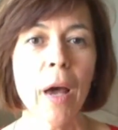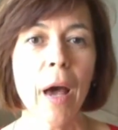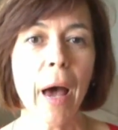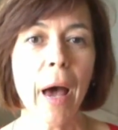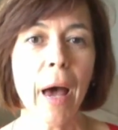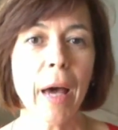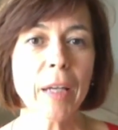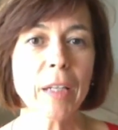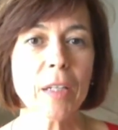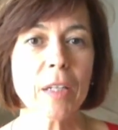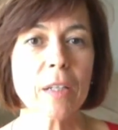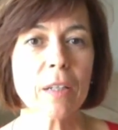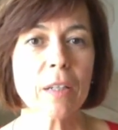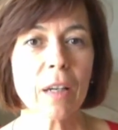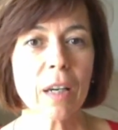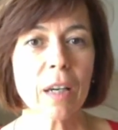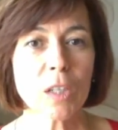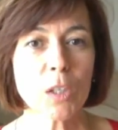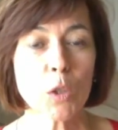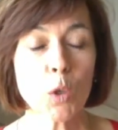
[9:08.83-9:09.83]
And
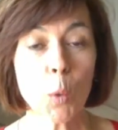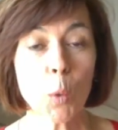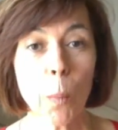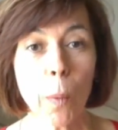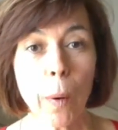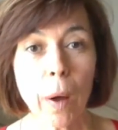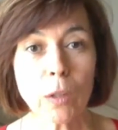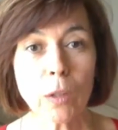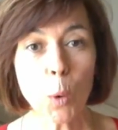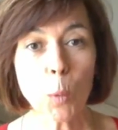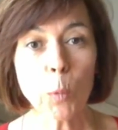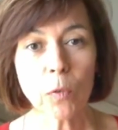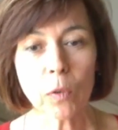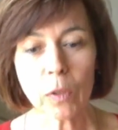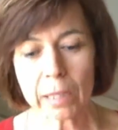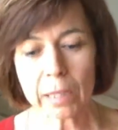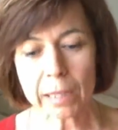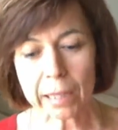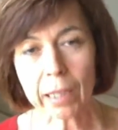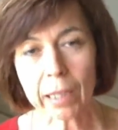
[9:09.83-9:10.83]
but
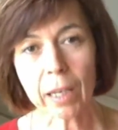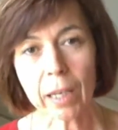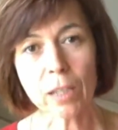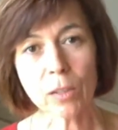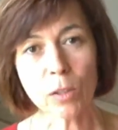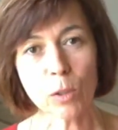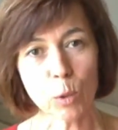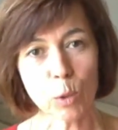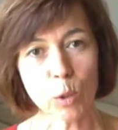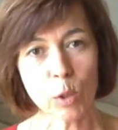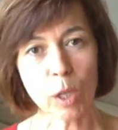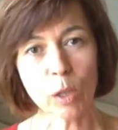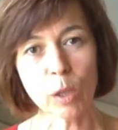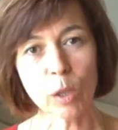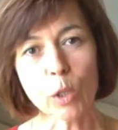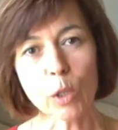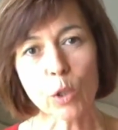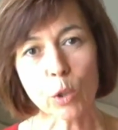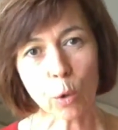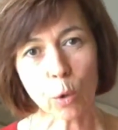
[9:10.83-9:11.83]
obviously, as you said,
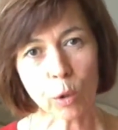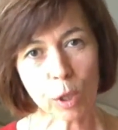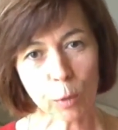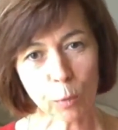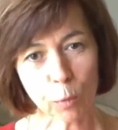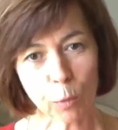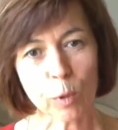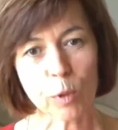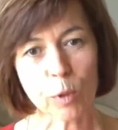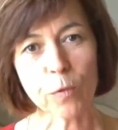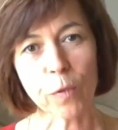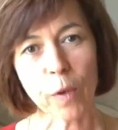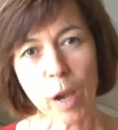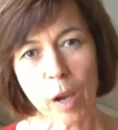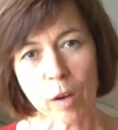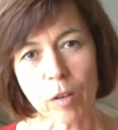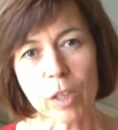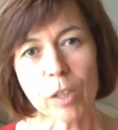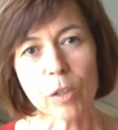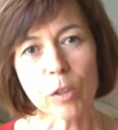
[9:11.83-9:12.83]
the journey was
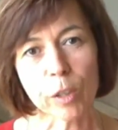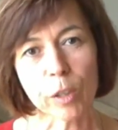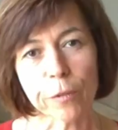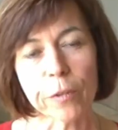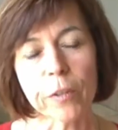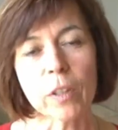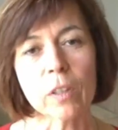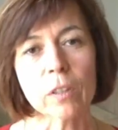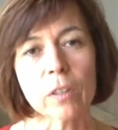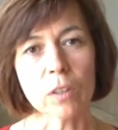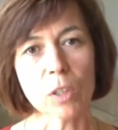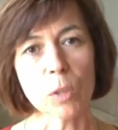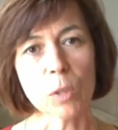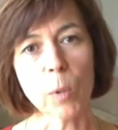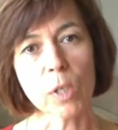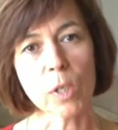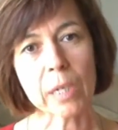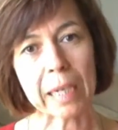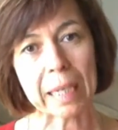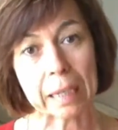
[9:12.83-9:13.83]
very difficult,
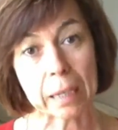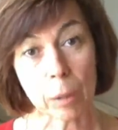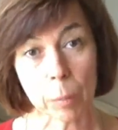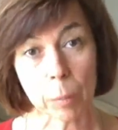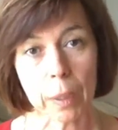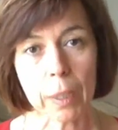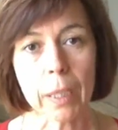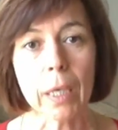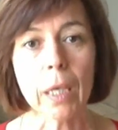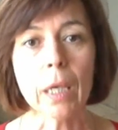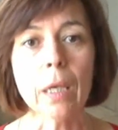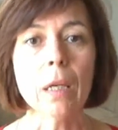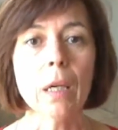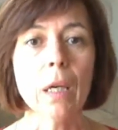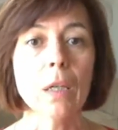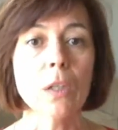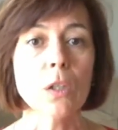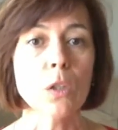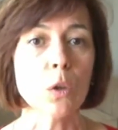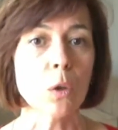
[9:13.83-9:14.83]
especially at the
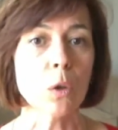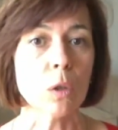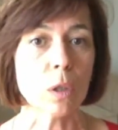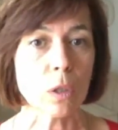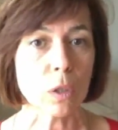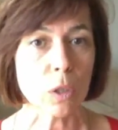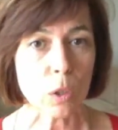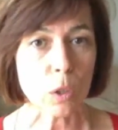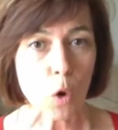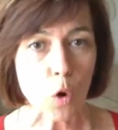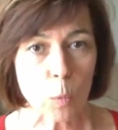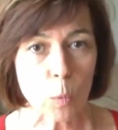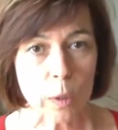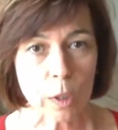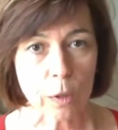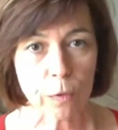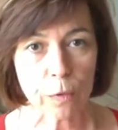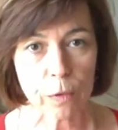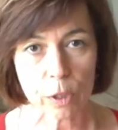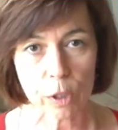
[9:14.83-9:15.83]
beginning. So there is so
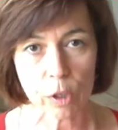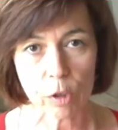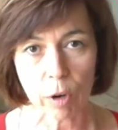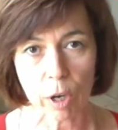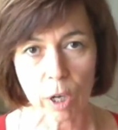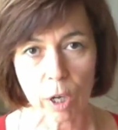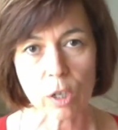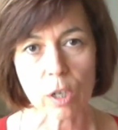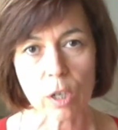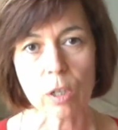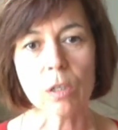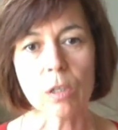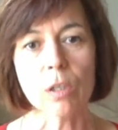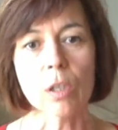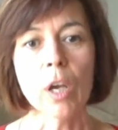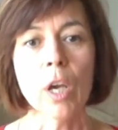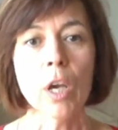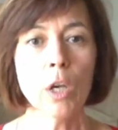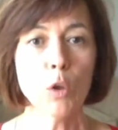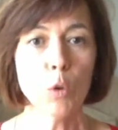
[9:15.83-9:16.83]
many frustrations
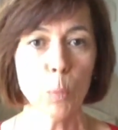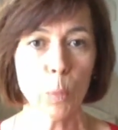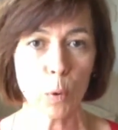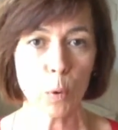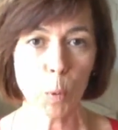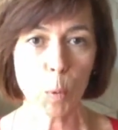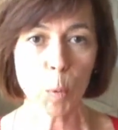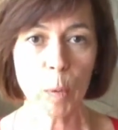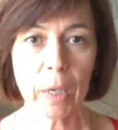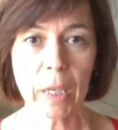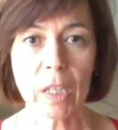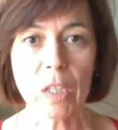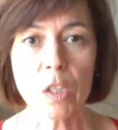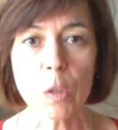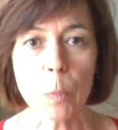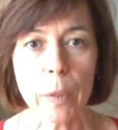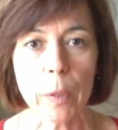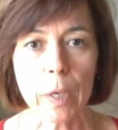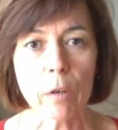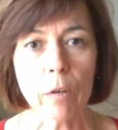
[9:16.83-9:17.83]
you probably
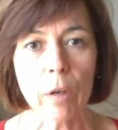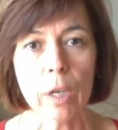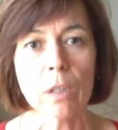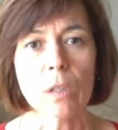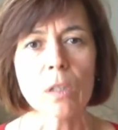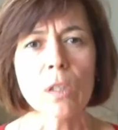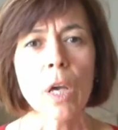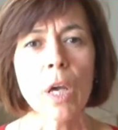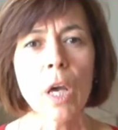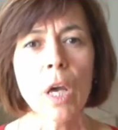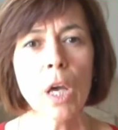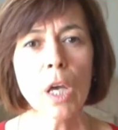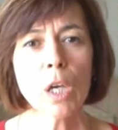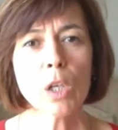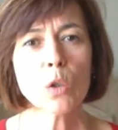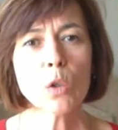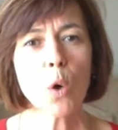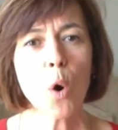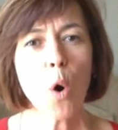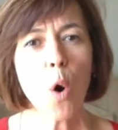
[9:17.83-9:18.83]
experienced.
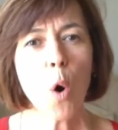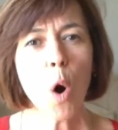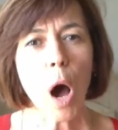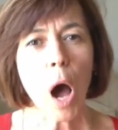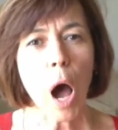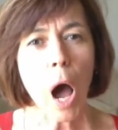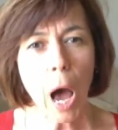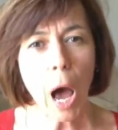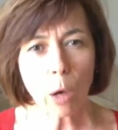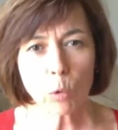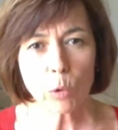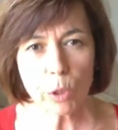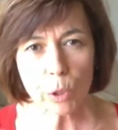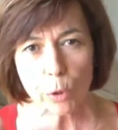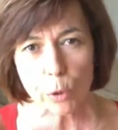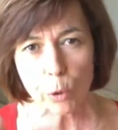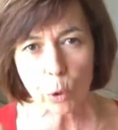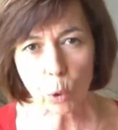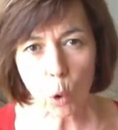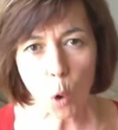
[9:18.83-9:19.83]
So how did
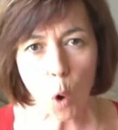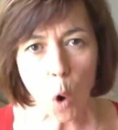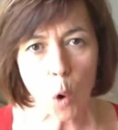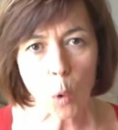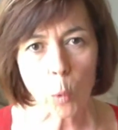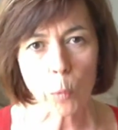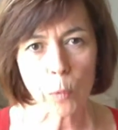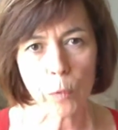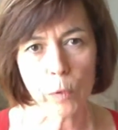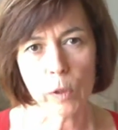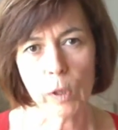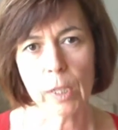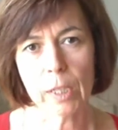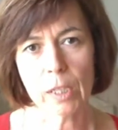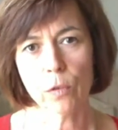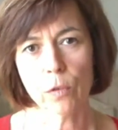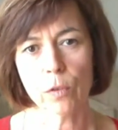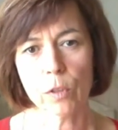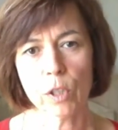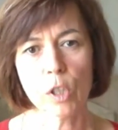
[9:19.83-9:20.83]
you cope with
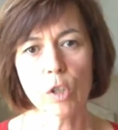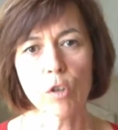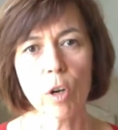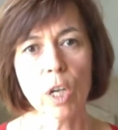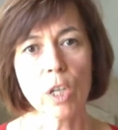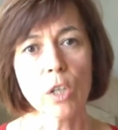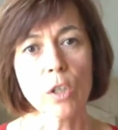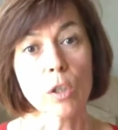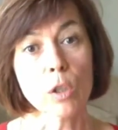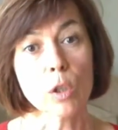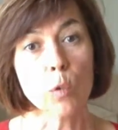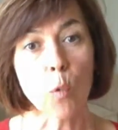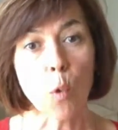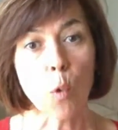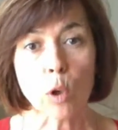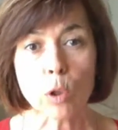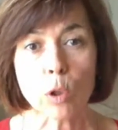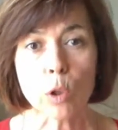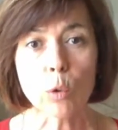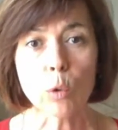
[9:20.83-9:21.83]
these frustrations?
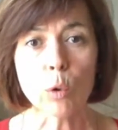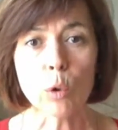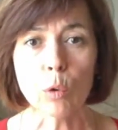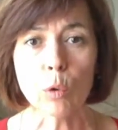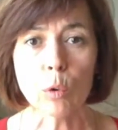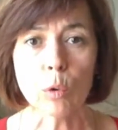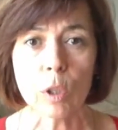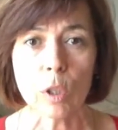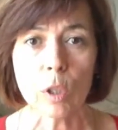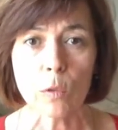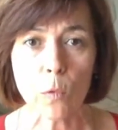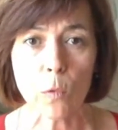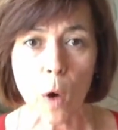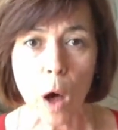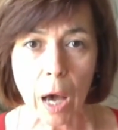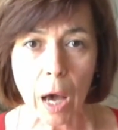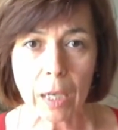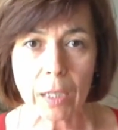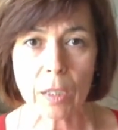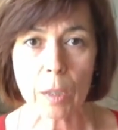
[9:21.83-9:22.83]
What you could
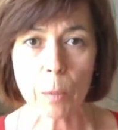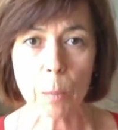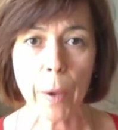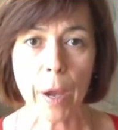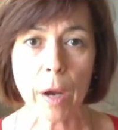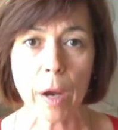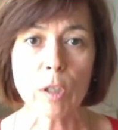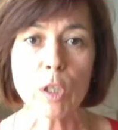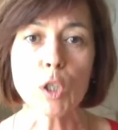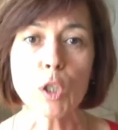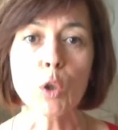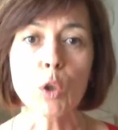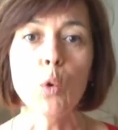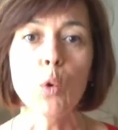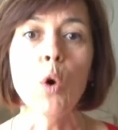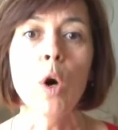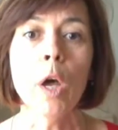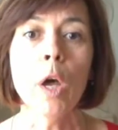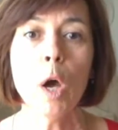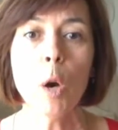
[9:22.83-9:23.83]
advise the parents
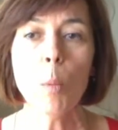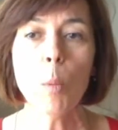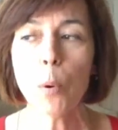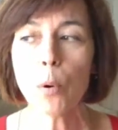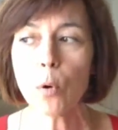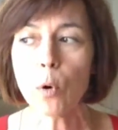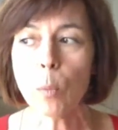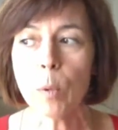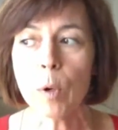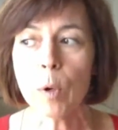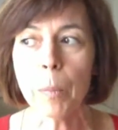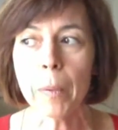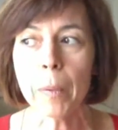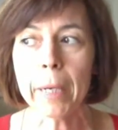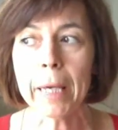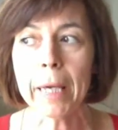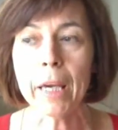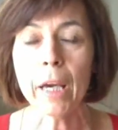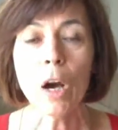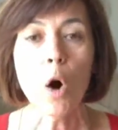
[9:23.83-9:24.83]
who
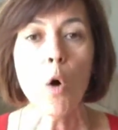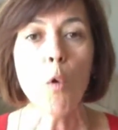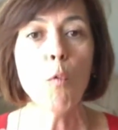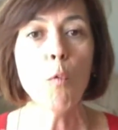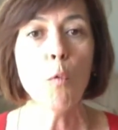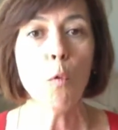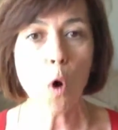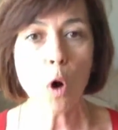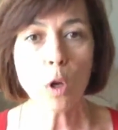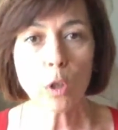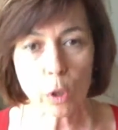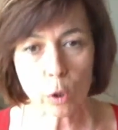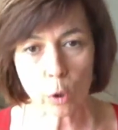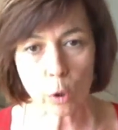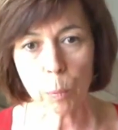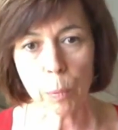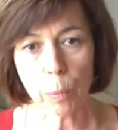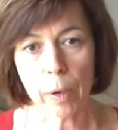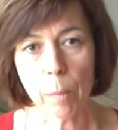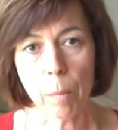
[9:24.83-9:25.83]
probably want to
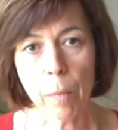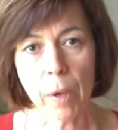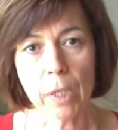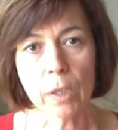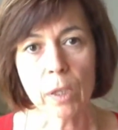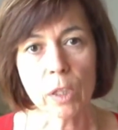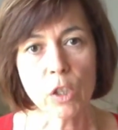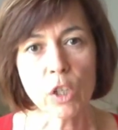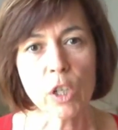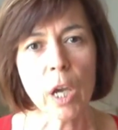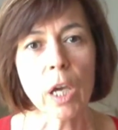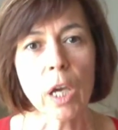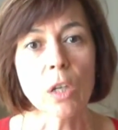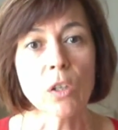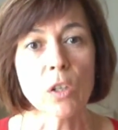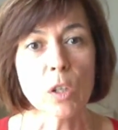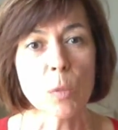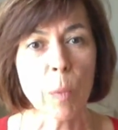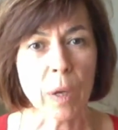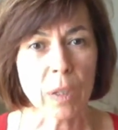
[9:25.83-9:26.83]
implement the
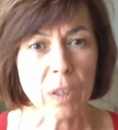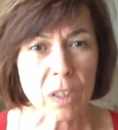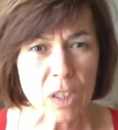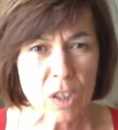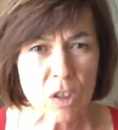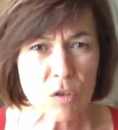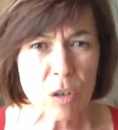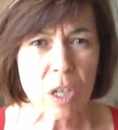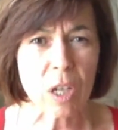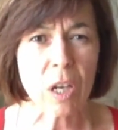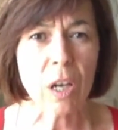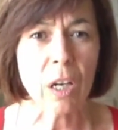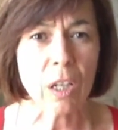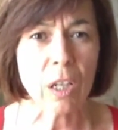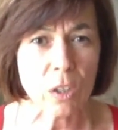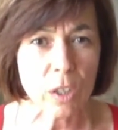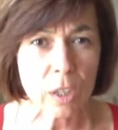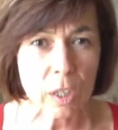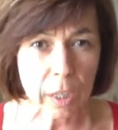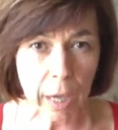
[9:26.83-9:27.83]
changes, but it's really
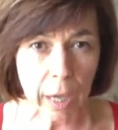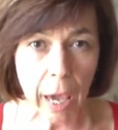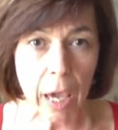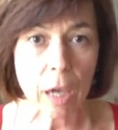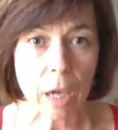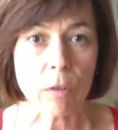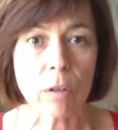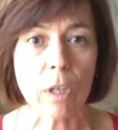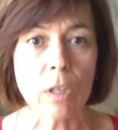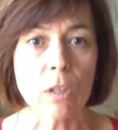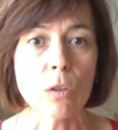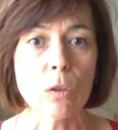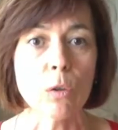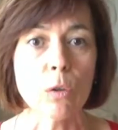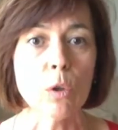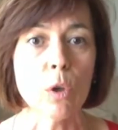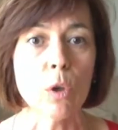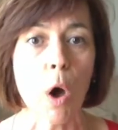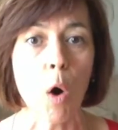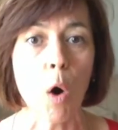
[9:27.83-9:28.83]
scary, as
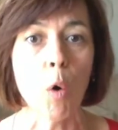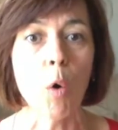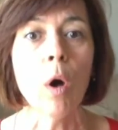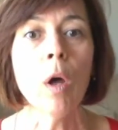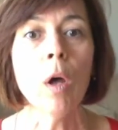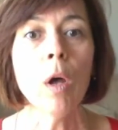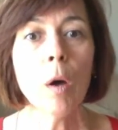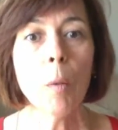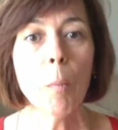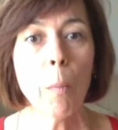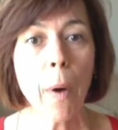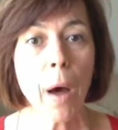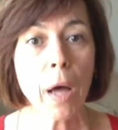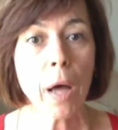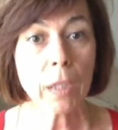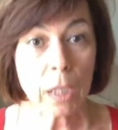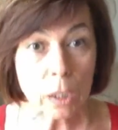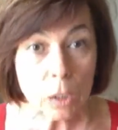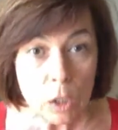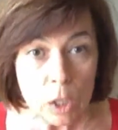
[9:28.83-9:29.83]
you know, but
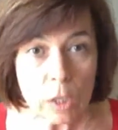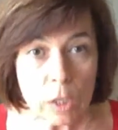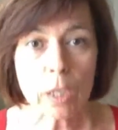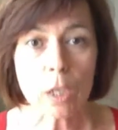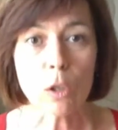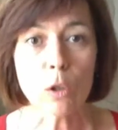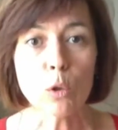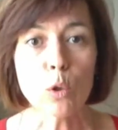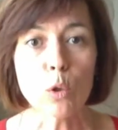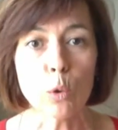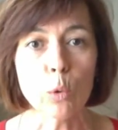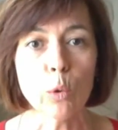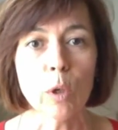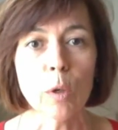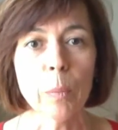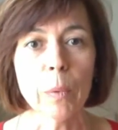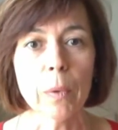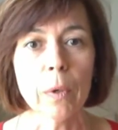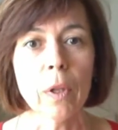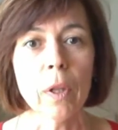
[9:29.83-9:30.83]
it's still
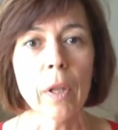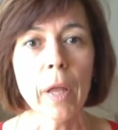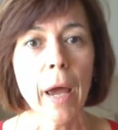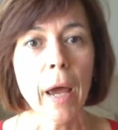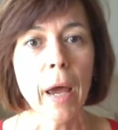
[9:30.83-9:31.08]
doable.